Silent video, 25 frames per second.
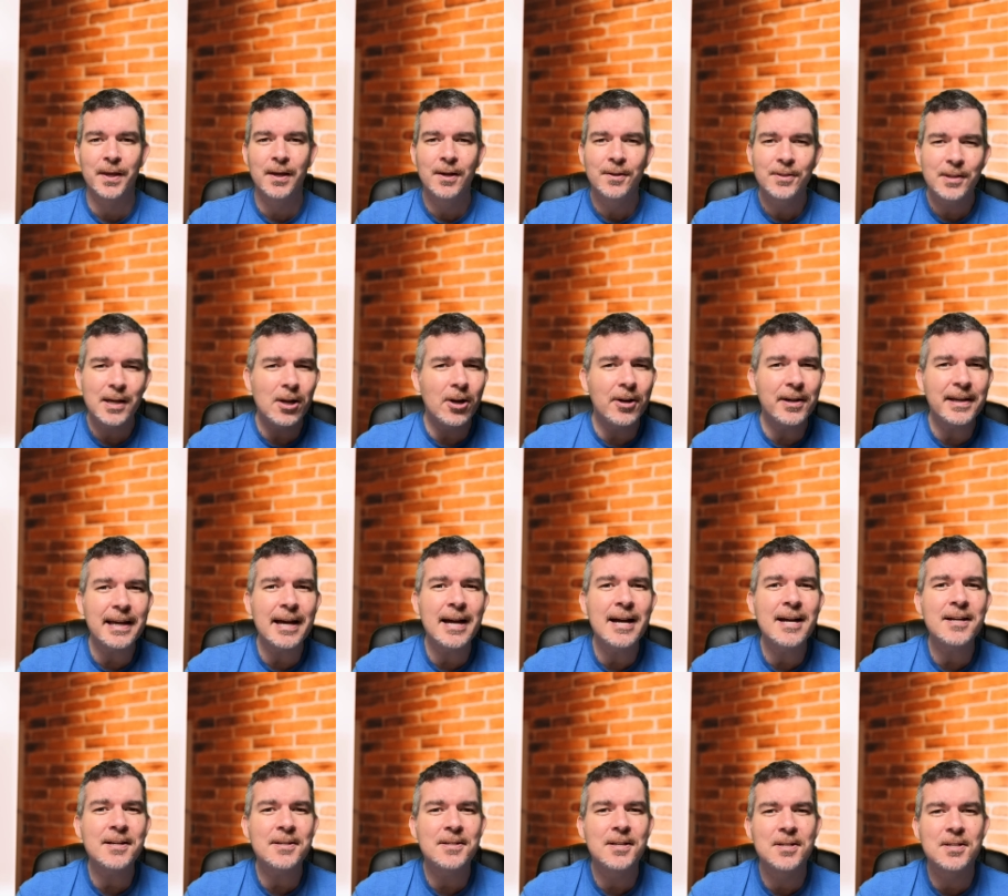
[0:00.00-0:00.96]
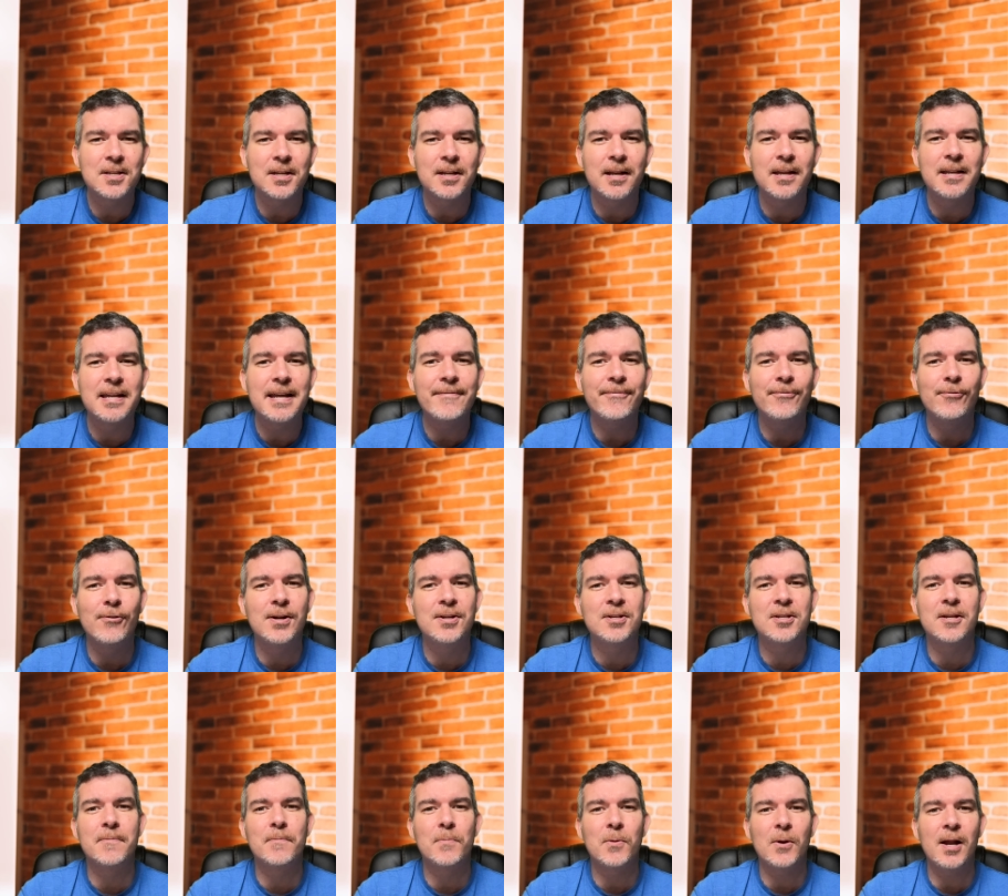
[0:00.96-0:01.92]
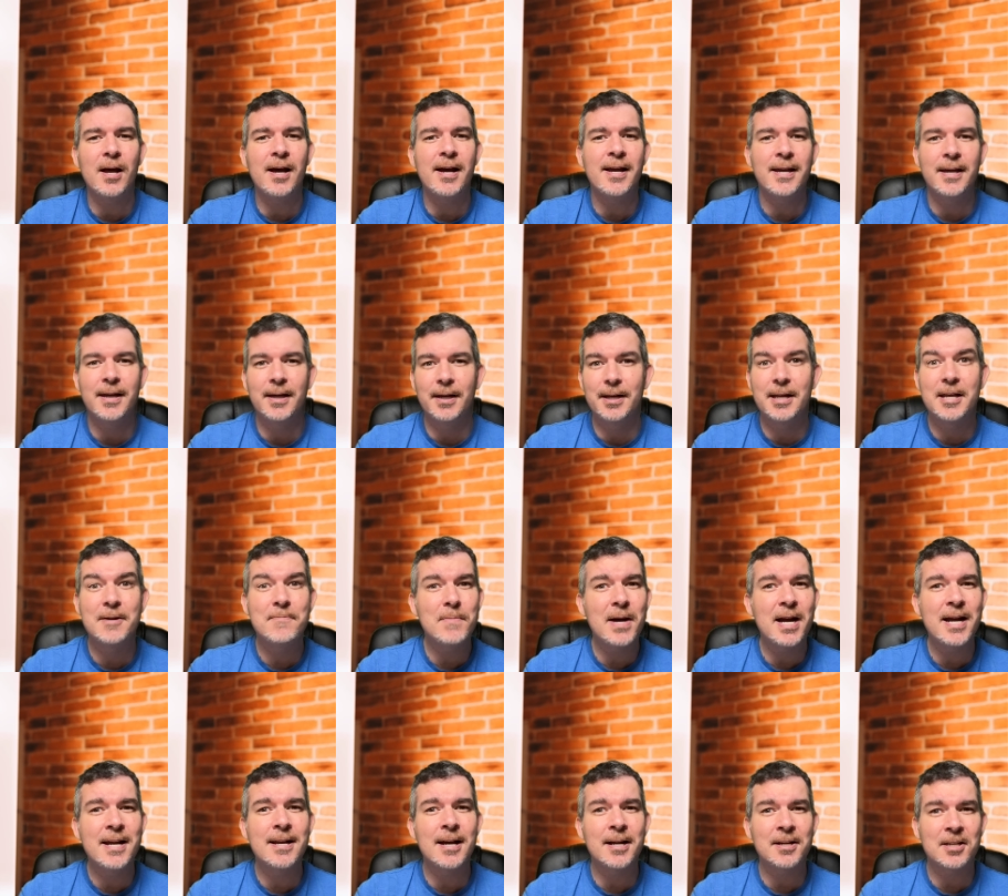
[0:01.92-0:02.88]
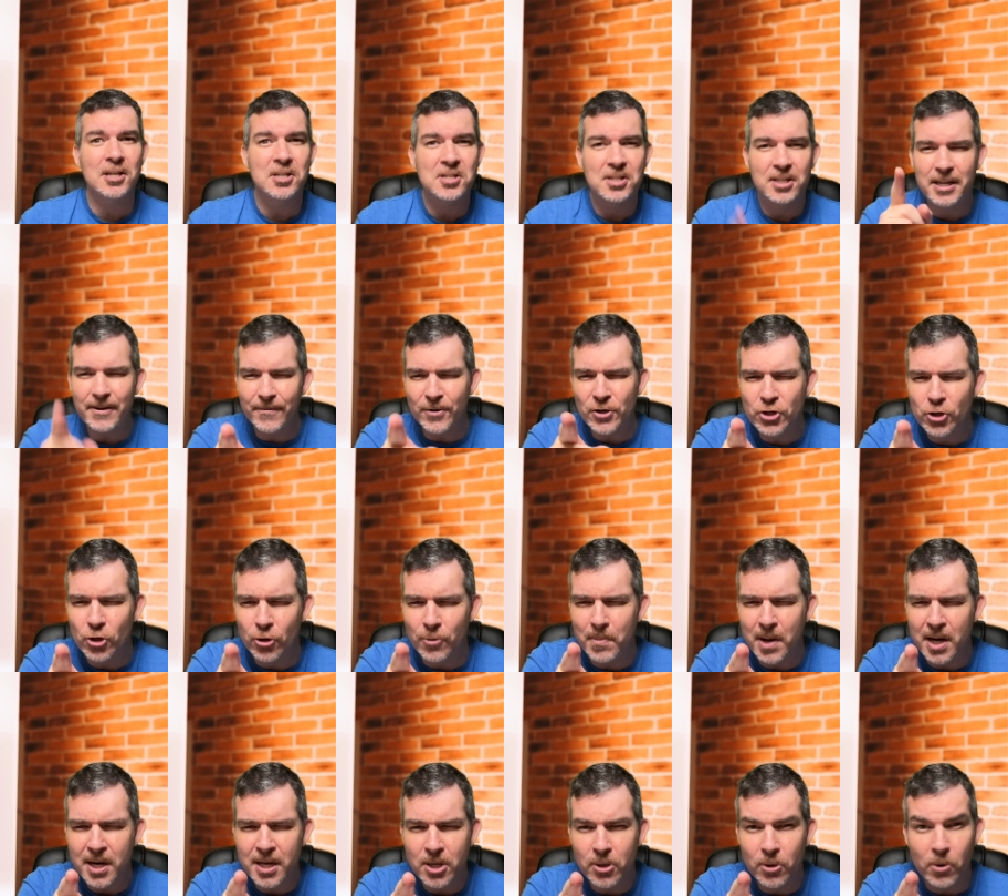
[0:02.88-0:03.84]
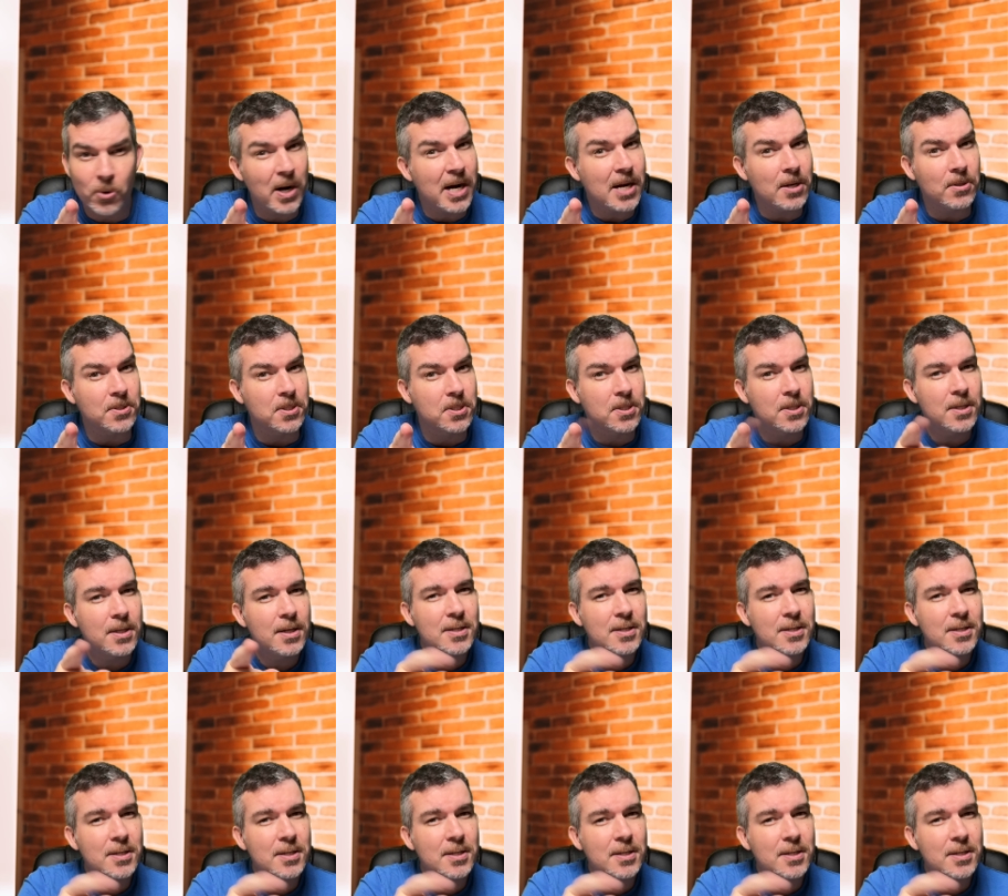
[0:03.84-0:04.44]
They're like actors in a never-ending play, and their main act is, give us your money or else.